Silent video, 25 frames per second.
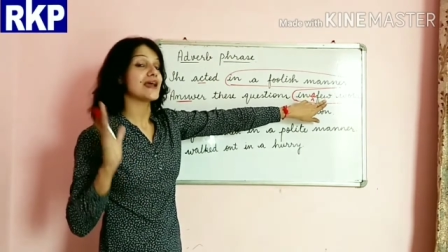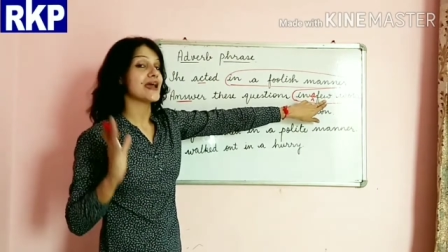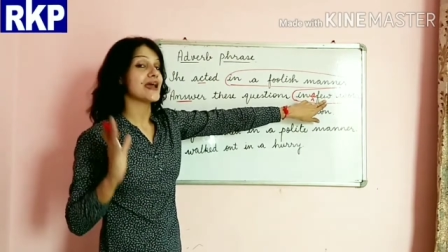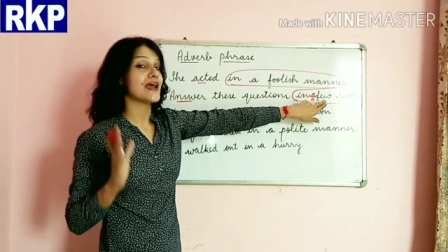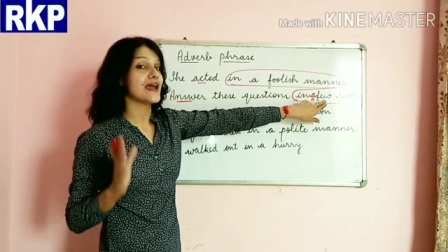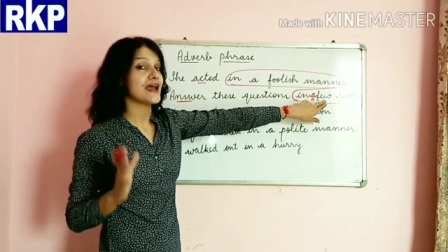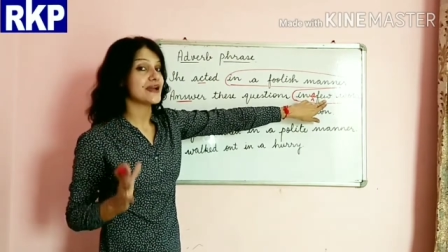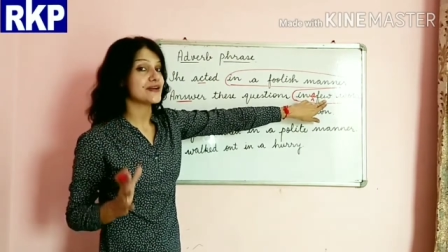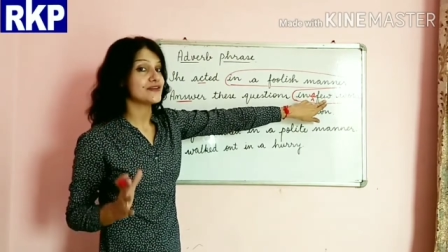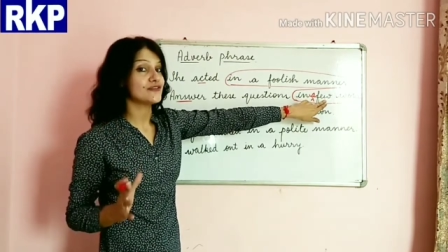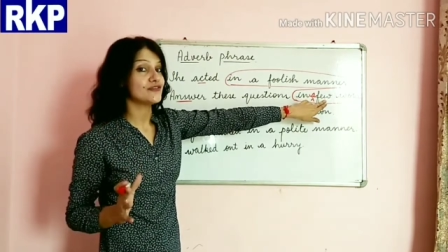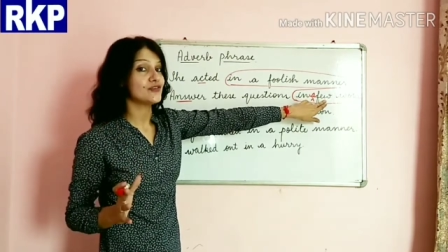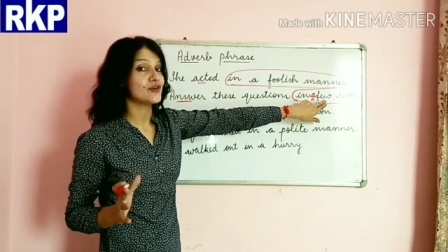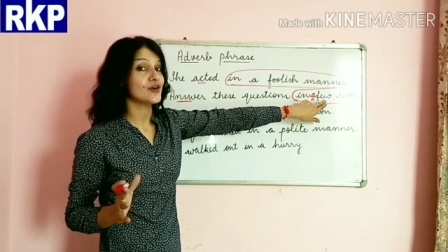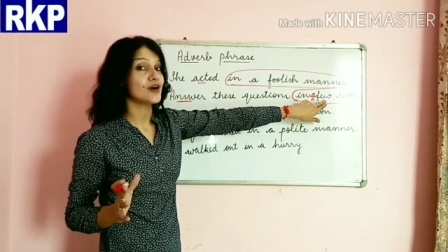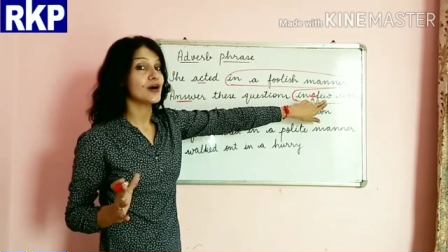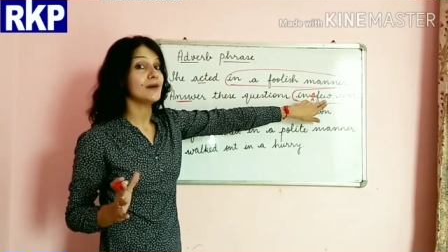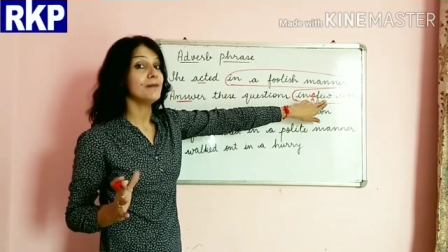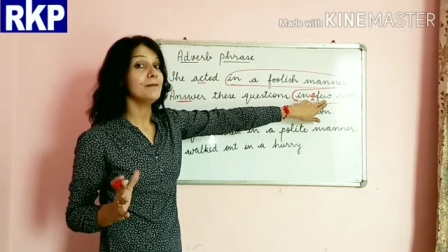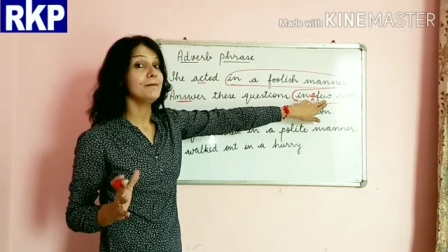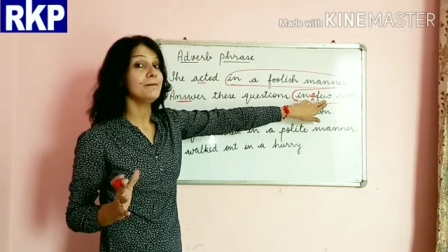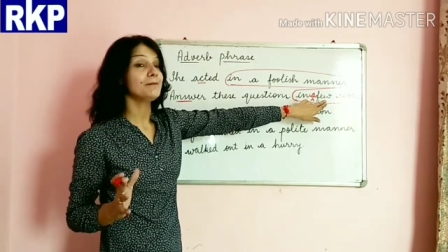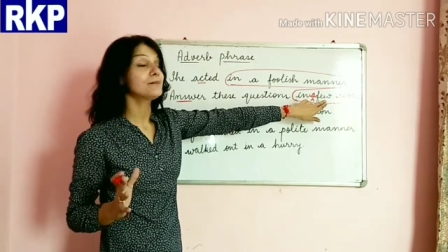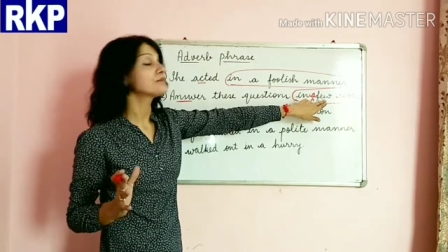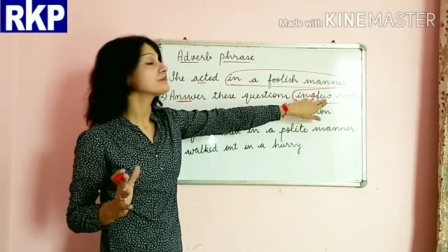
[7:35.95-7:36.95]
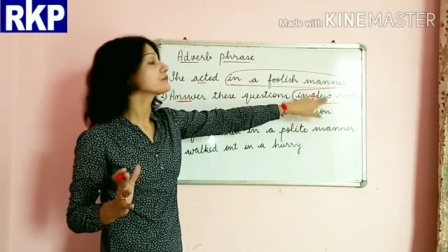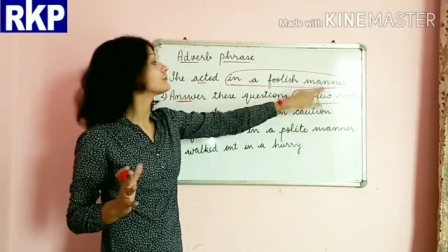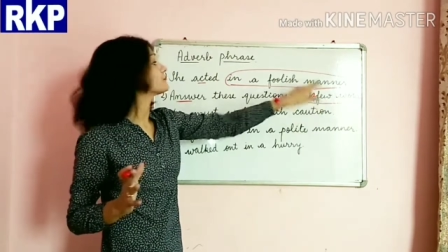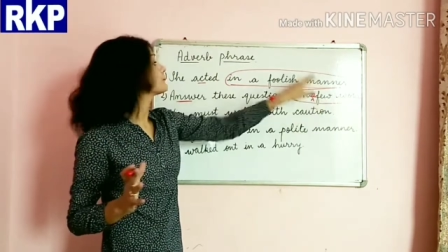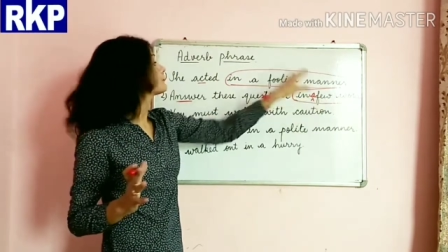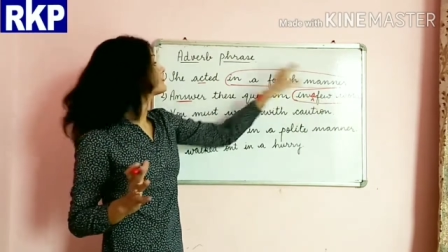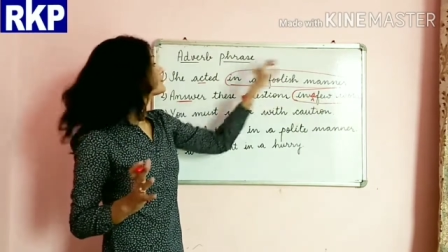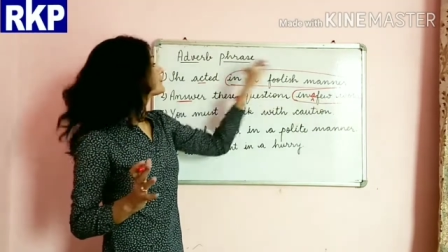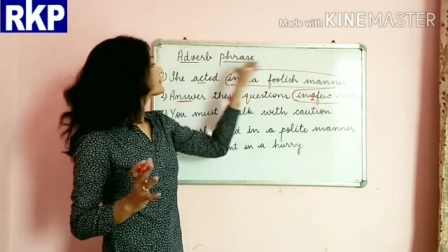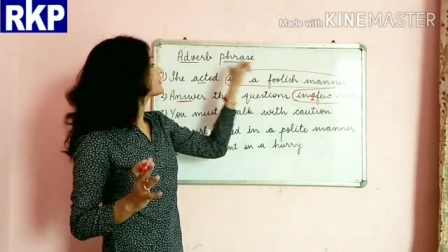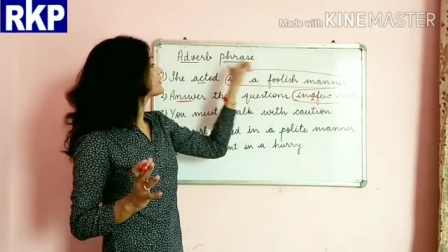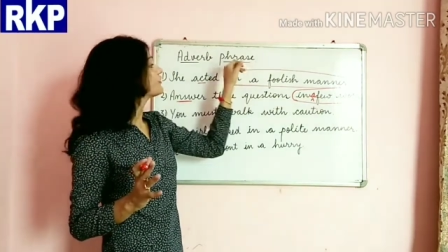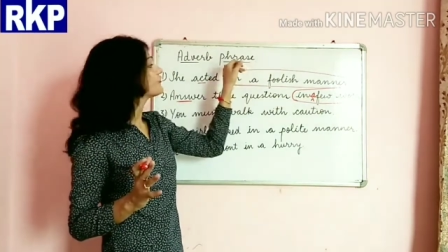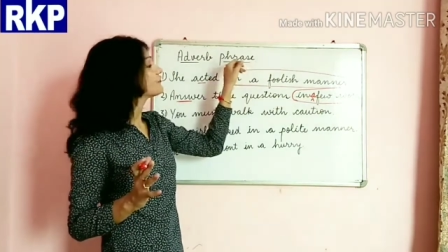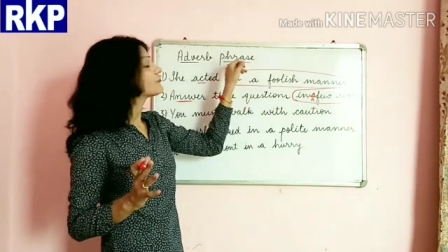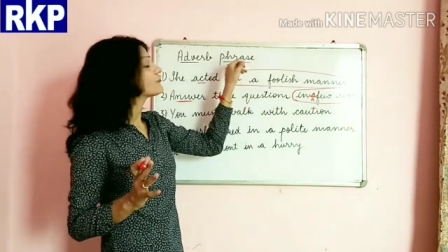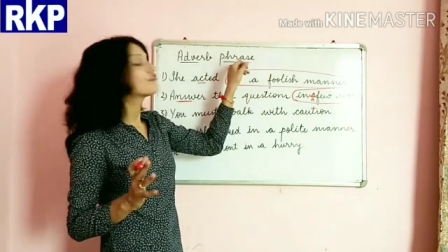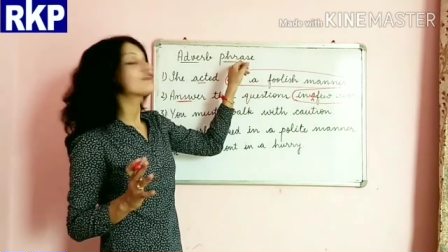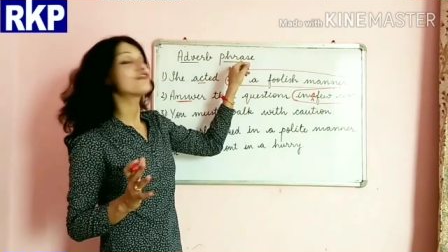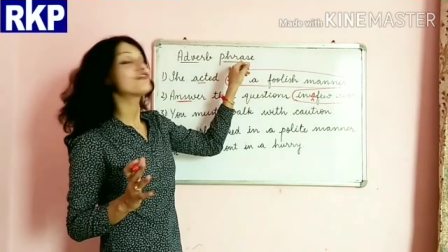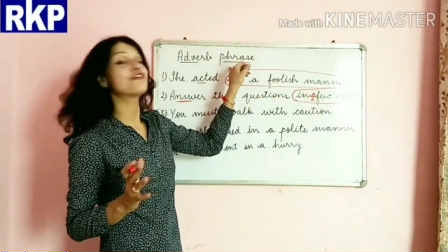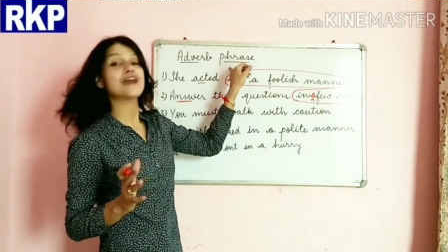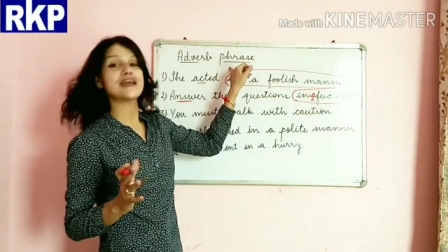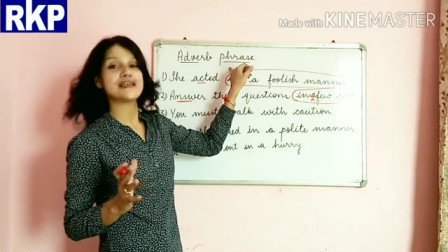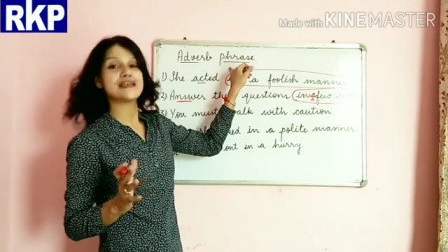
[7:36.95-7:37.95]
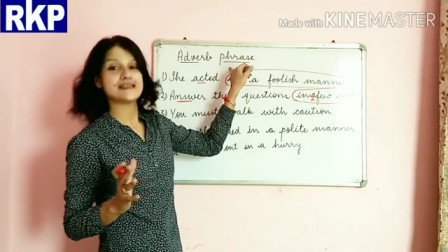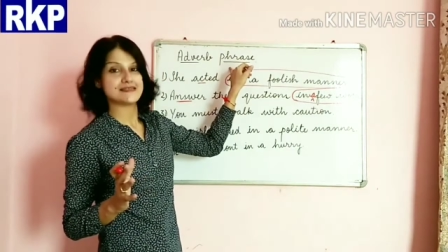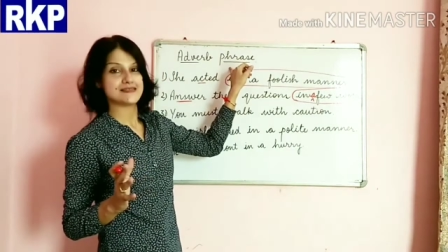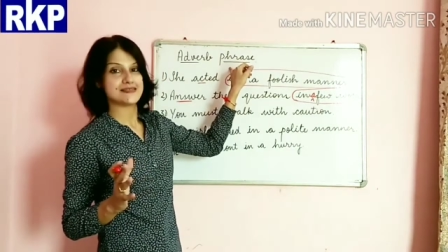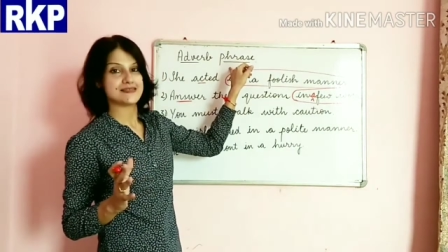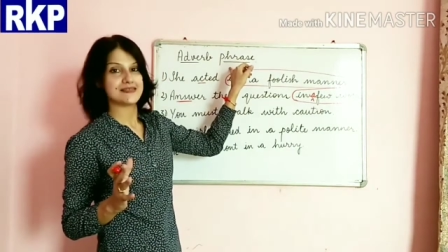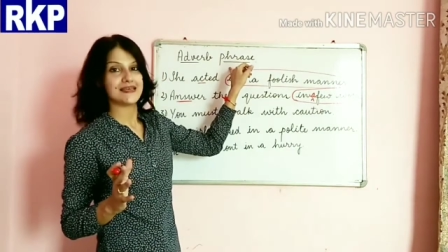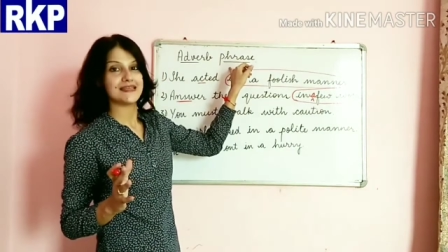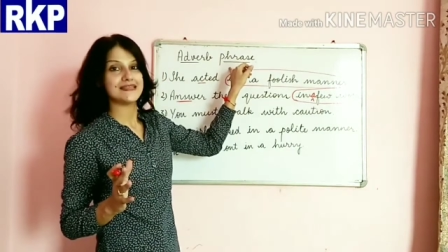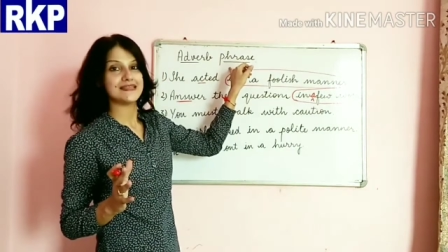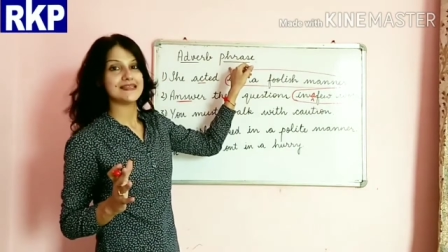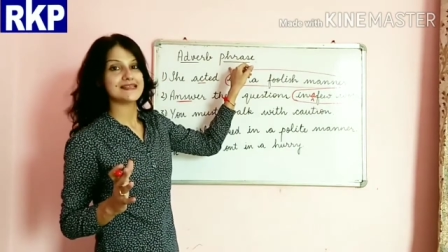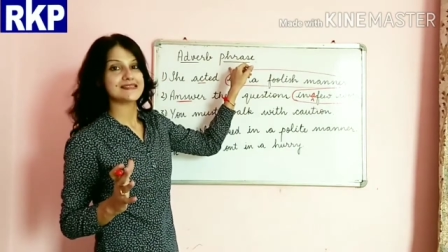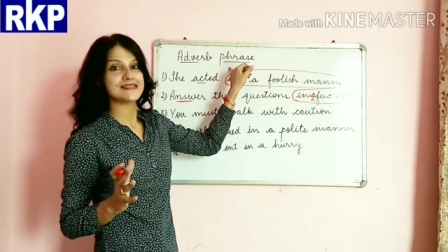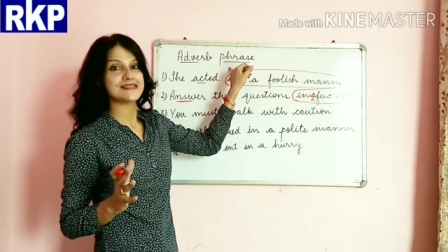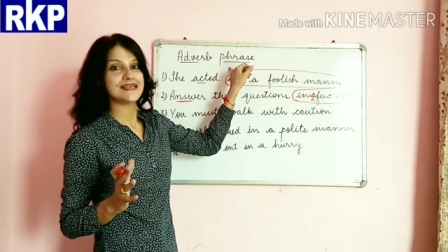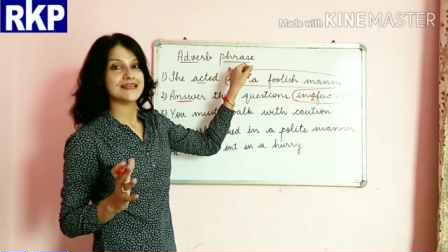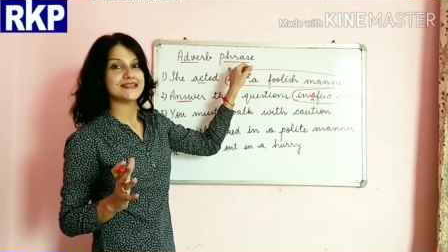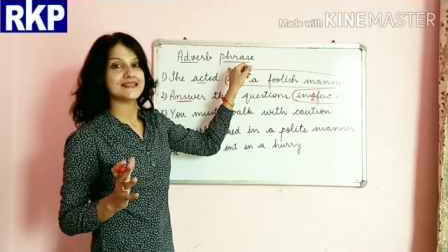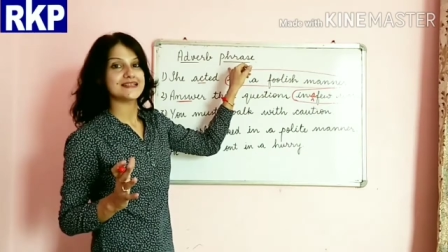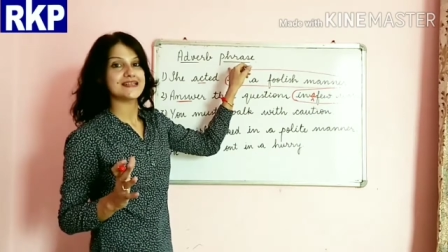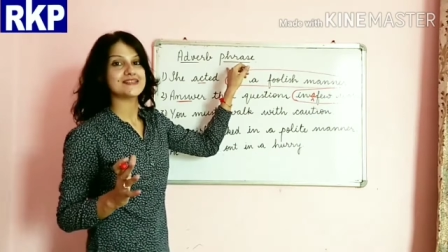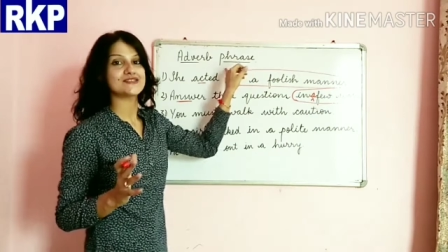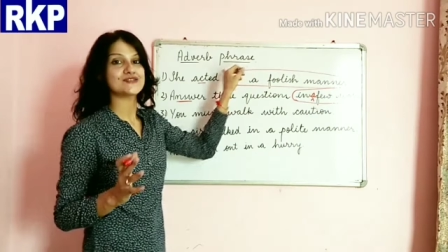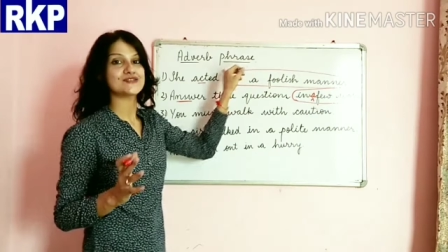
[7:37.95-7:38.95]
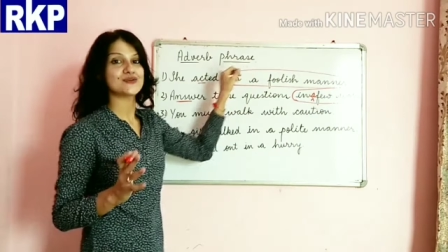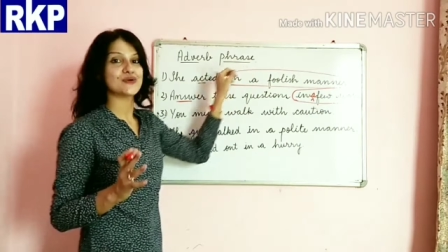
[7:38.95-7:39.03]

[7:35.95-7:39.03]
adverb phrase in the sentence,